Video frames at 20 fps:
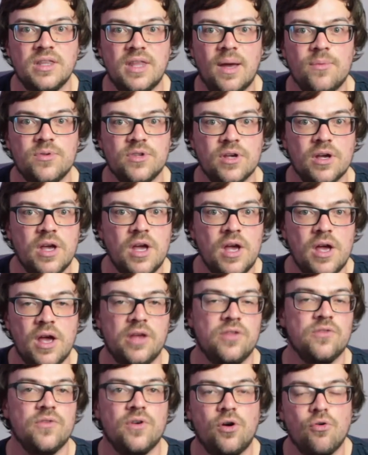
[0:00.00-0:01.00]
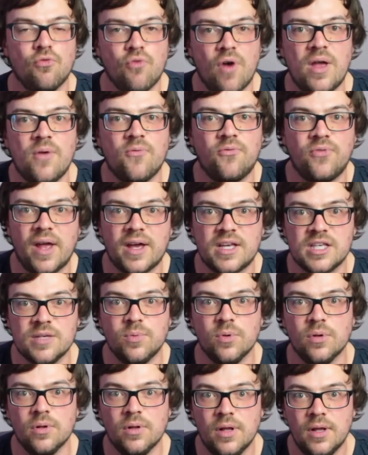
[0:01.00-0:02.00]
That was a sort of great
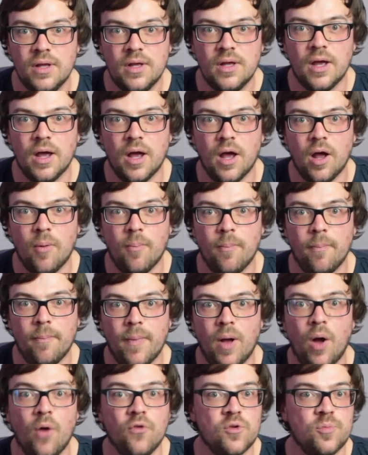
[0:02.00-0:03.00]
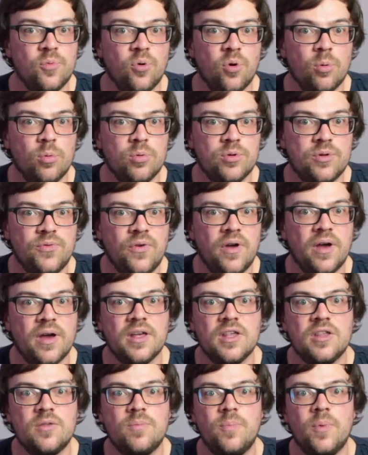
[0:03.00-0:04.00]
flexible ultra portable
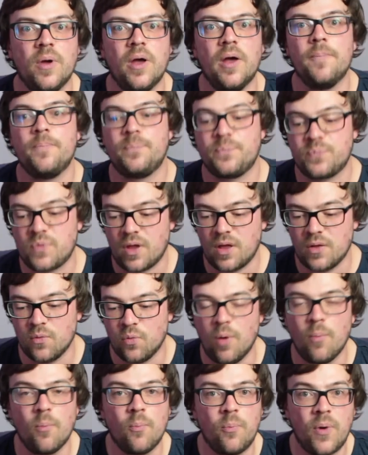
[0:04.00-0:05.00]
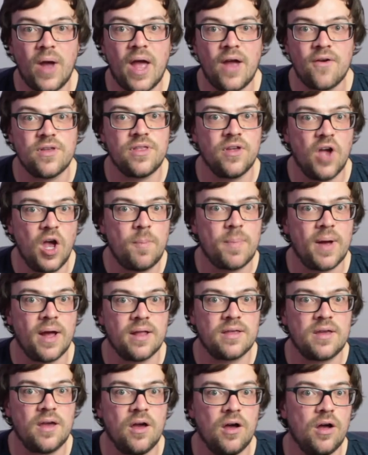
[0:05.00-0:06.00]
device, but one area the
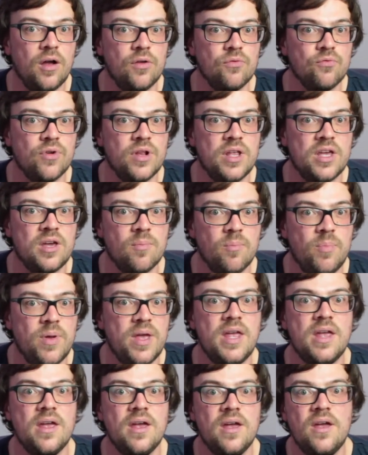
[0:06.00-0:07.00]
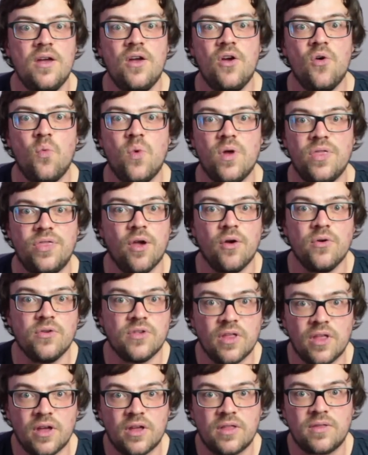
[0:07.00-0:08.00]
iPad can't really compete with those
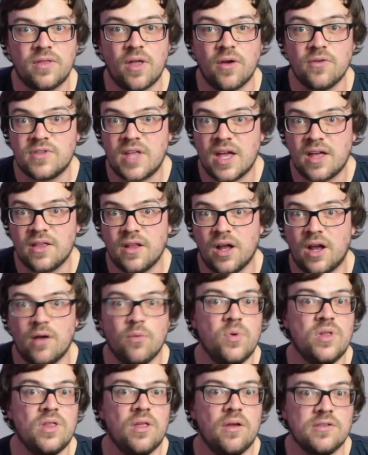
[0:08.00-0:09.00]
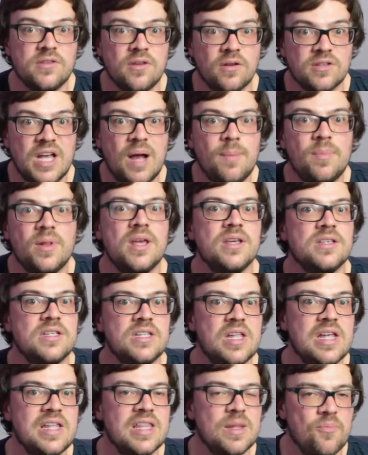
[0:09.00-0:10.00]
like a Windows style tablet is
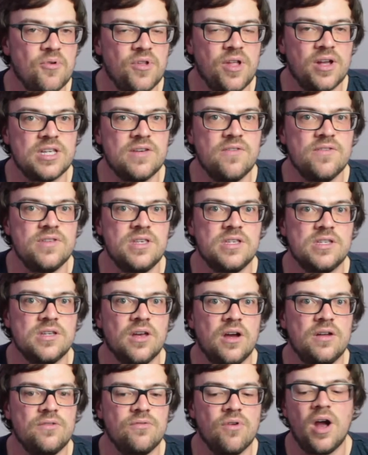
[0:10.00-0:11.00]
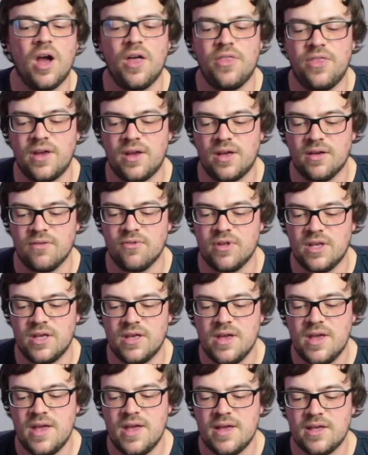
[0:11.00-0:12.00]
in the productivity side, right? I think it really
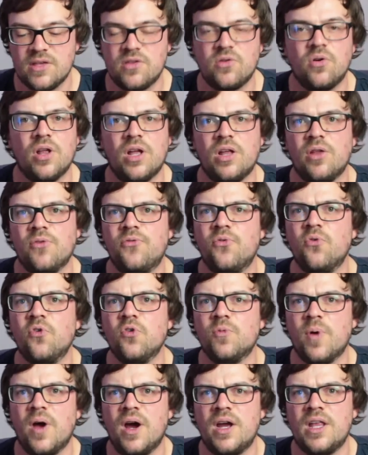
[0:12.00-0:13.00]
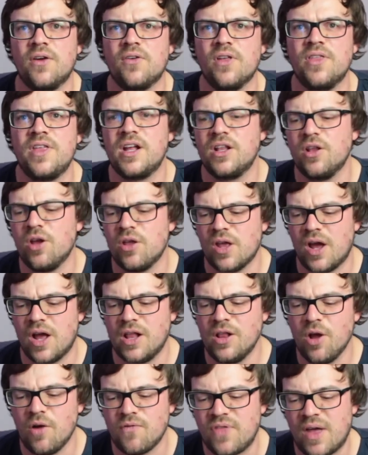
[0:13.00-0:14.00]
kind of falls behind there. And I think a lot
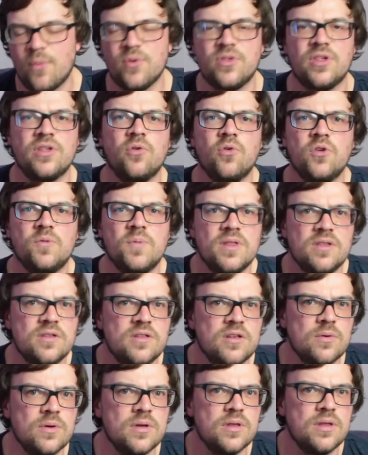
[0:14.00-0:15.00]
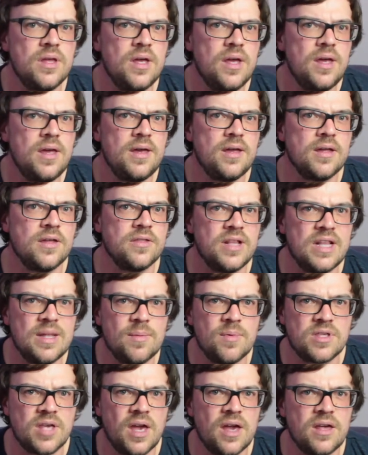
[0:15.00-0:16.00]
of that has always been to do with the
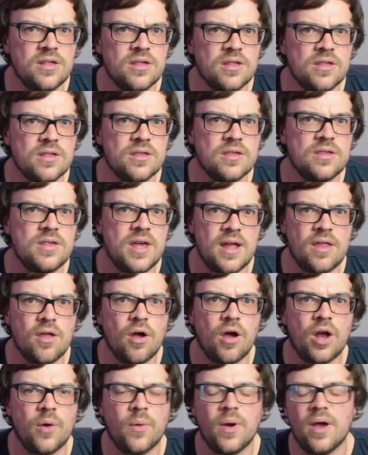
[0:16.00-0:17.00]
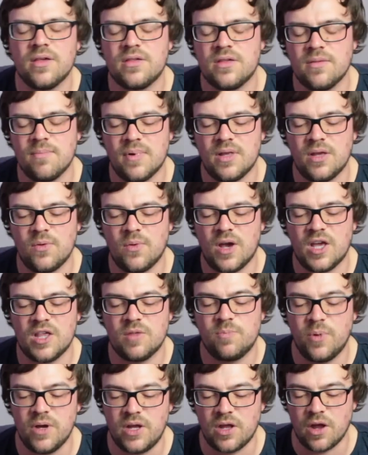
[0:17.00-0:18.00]
limitations in iOS in many ways.
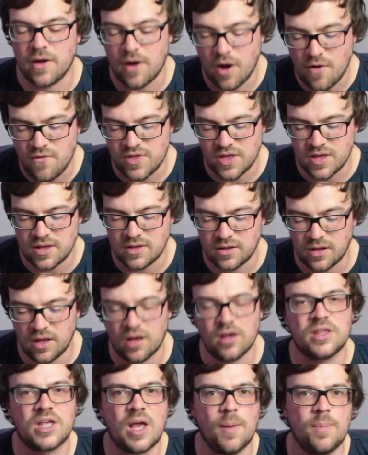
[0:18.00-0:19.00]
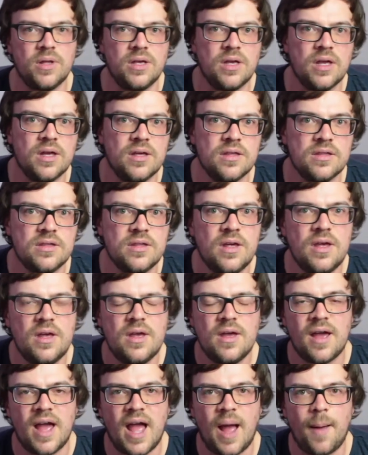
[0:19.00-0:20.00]
But over the last couple of years,
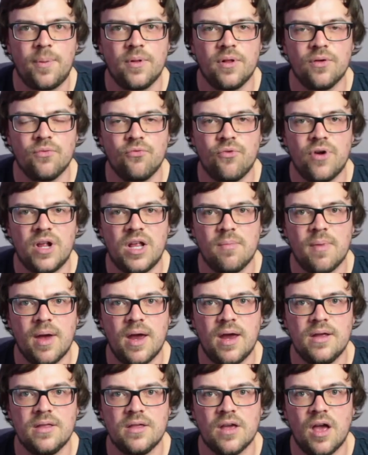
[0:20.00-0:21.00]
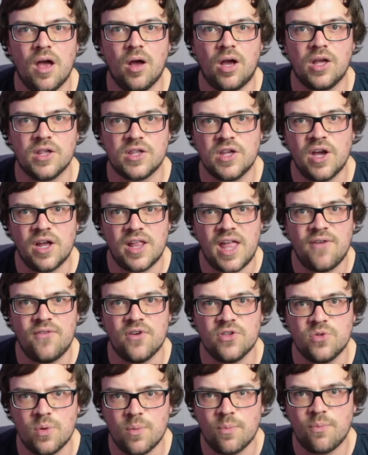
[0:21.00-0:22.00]
Apple have really made a concerted
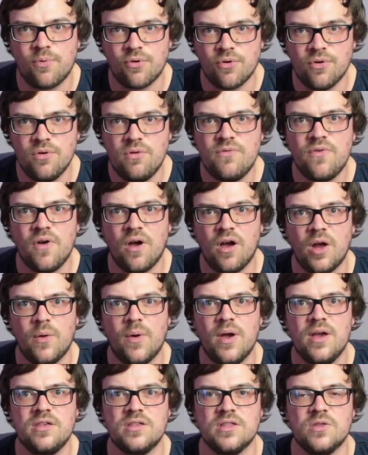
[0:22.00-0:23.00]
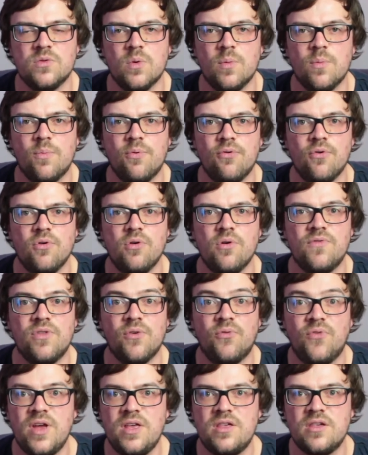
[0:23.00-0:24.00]
effort to improve iOS and to improve the
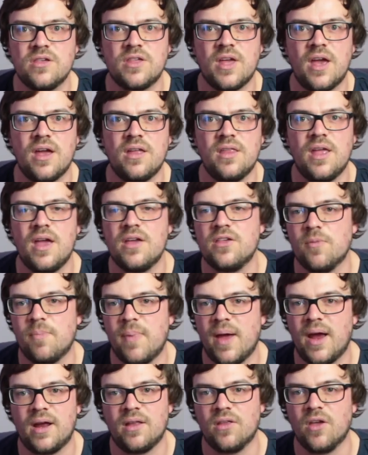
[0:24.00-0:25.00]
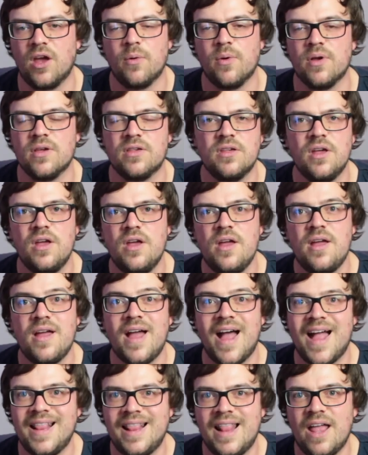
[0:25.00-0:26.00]
feature set in there. So back in iOS
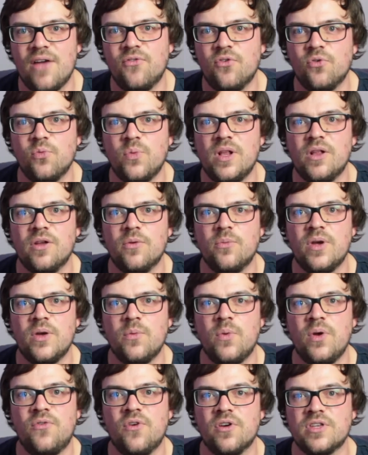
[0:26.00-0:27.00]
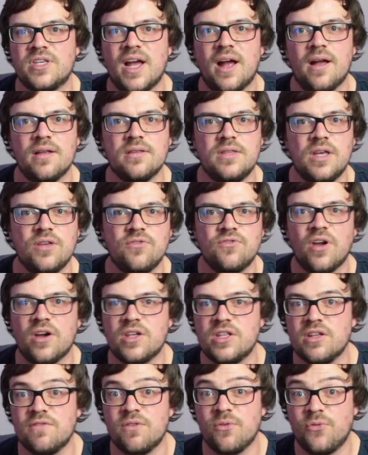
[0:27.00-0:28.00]
11, we first had the
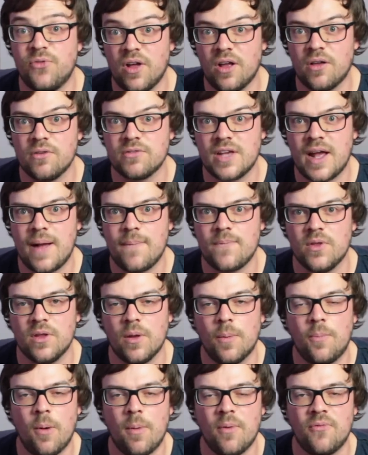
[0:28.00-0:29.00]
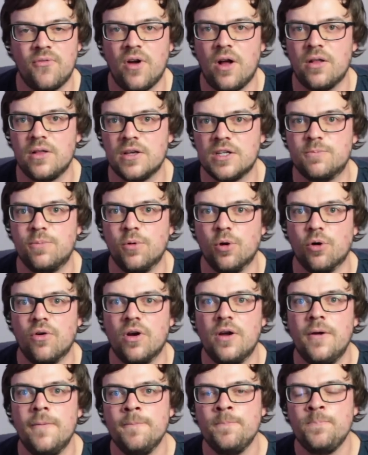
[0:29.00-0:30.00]
introduction of the Files app, a proper file
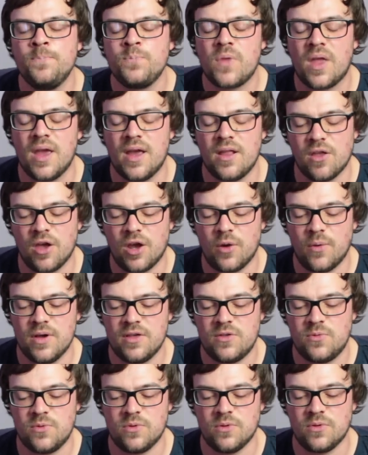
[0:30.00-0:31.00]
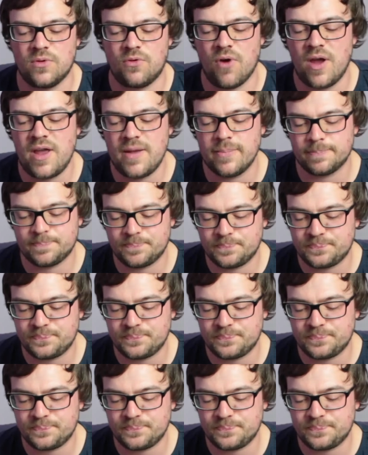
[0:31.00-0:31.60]
explorer in iOS, which was great.